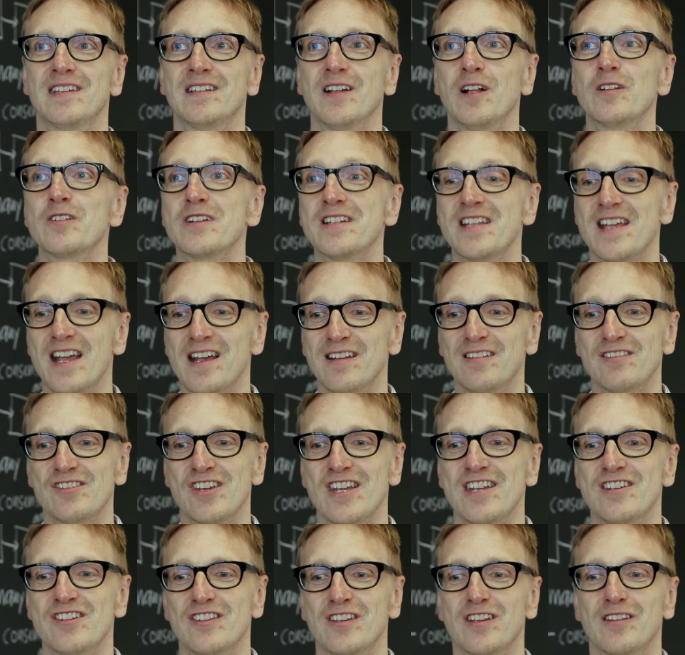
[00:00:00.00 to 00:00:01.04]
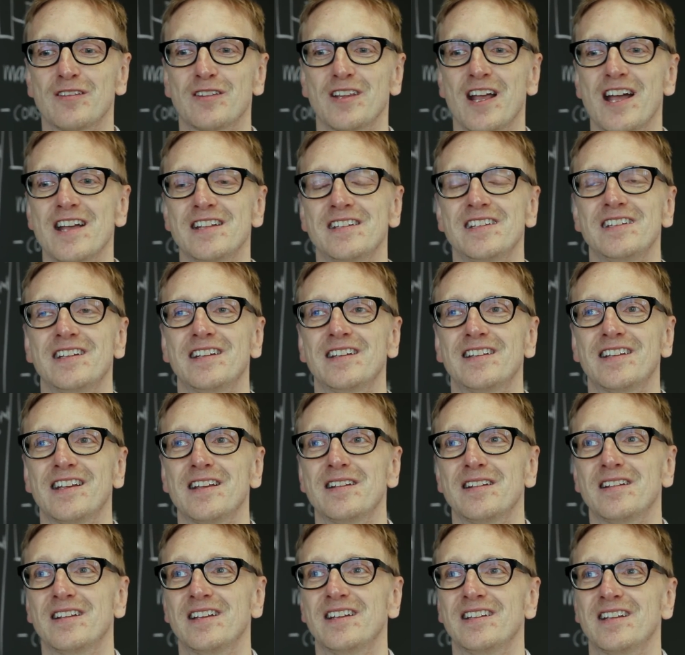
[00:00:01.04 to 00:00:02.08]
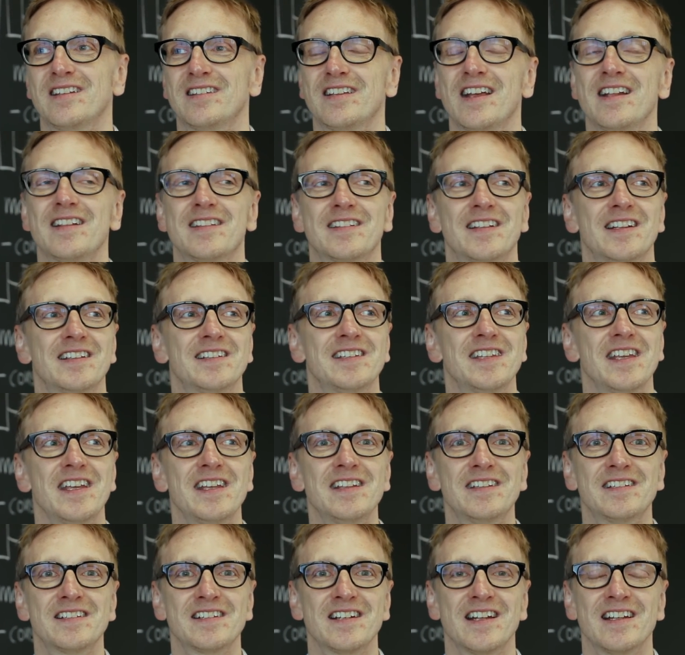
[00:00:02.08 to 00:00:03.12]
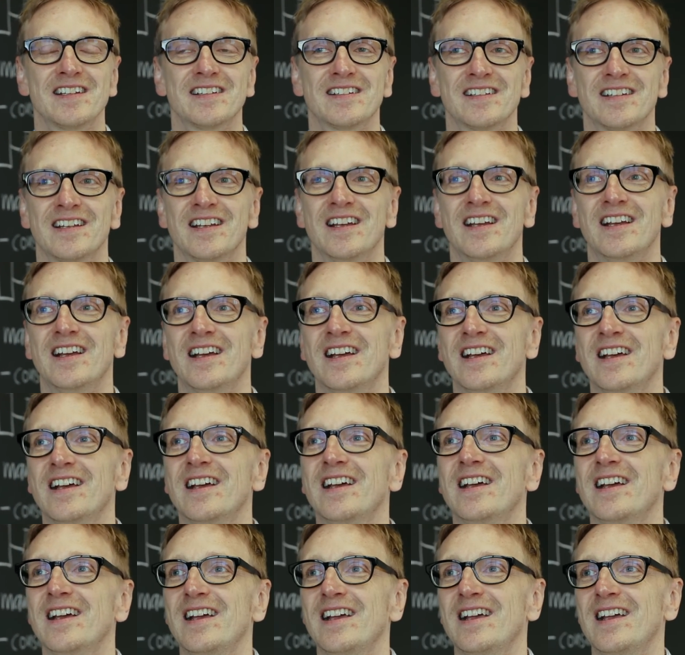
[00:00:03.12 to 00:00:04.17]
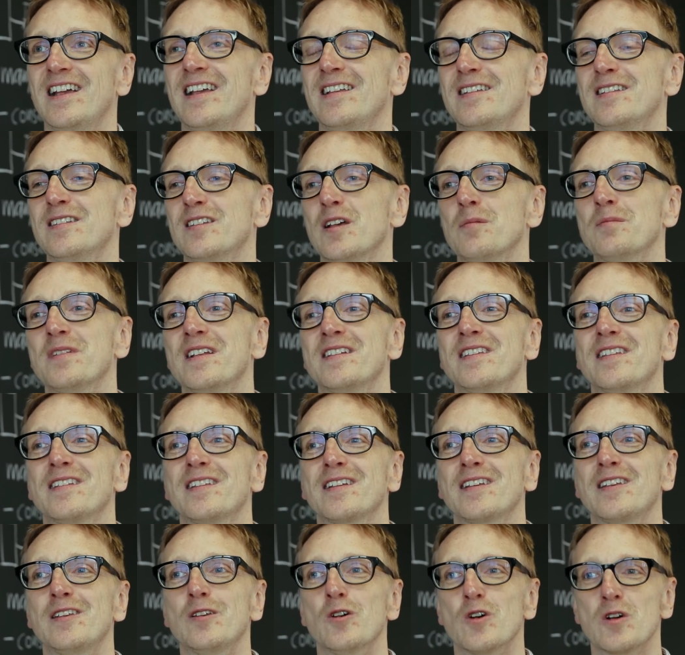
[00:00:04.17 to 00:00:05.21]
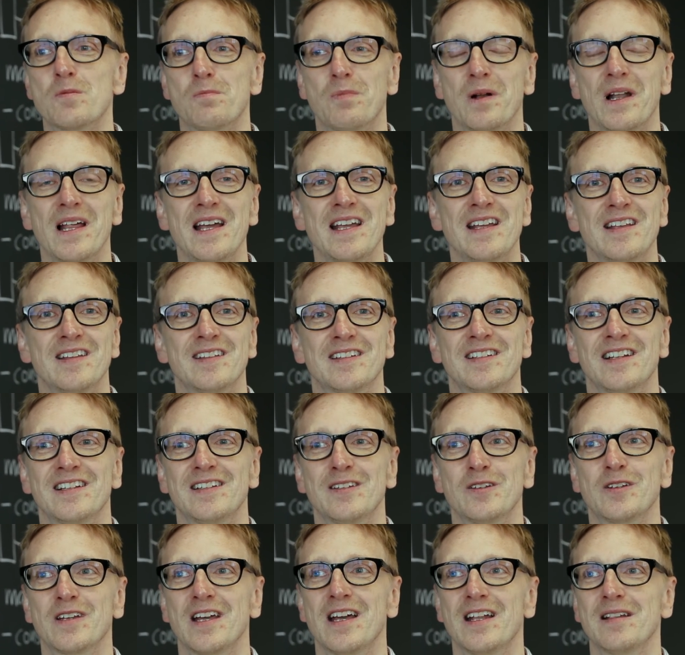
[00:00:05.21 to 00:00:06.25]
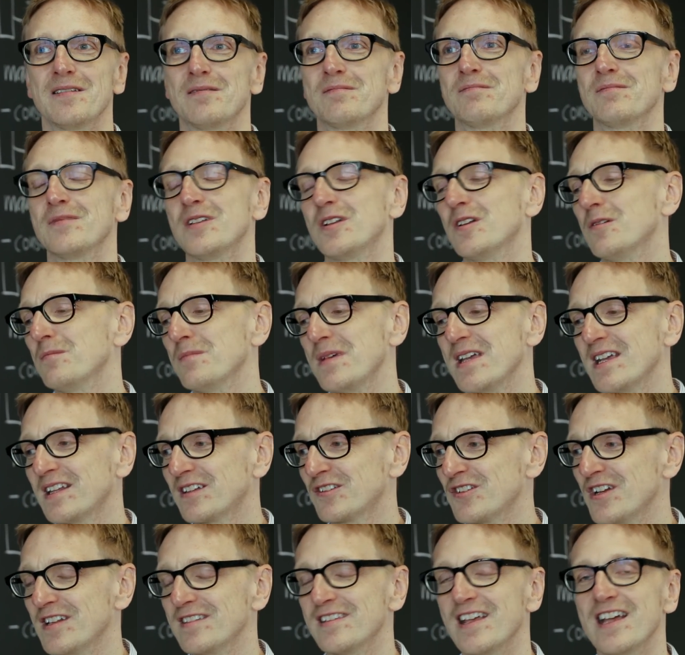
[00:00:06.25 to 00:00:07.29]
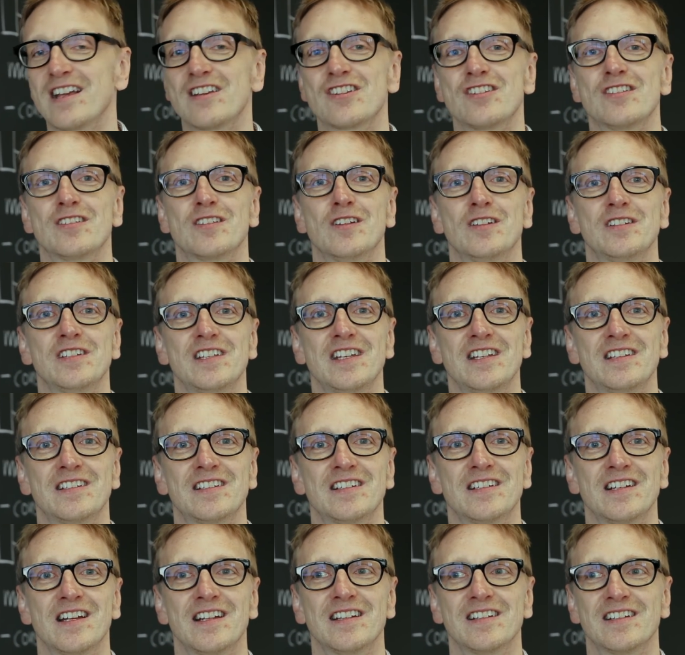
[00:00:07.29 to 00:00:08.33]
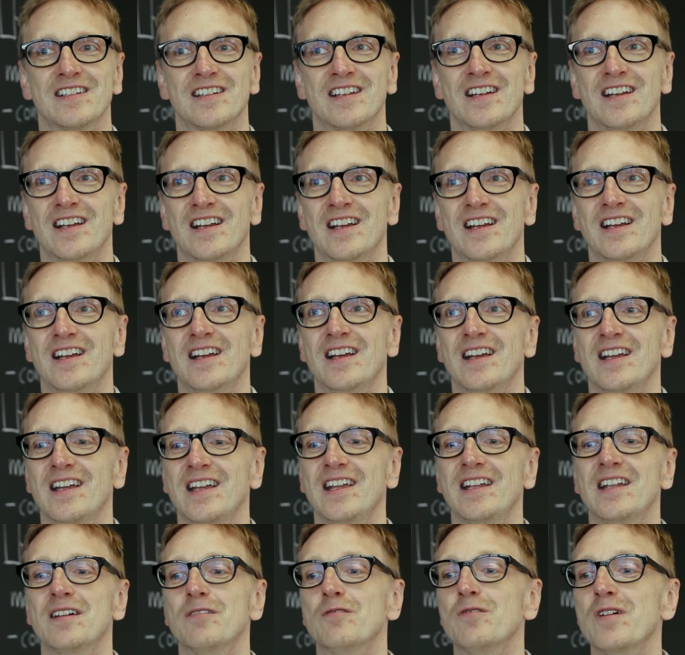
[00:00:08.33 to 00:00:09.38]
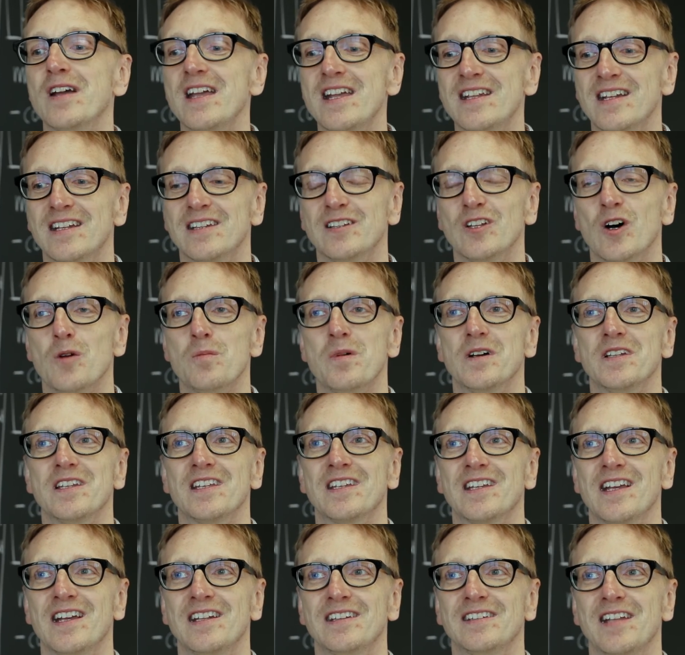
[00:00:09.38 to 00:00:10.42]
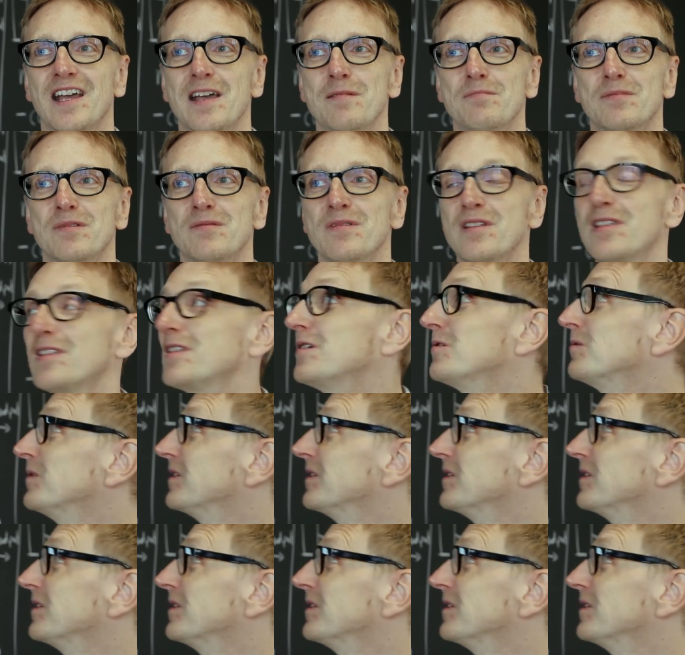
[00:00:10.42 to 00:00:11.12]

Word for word: It already has changed society in the, in the sense that the internet is in some sense a secure place that you can, you know, make transactions on the internet in a way that nobody can tamper with you.